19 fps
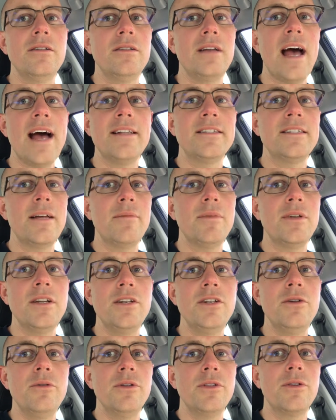had something to
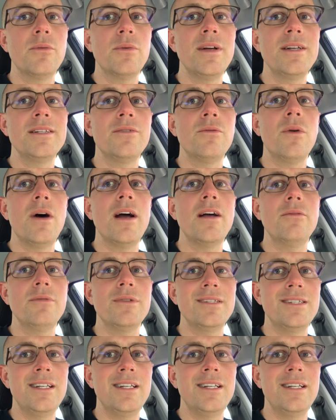do with the reason why it was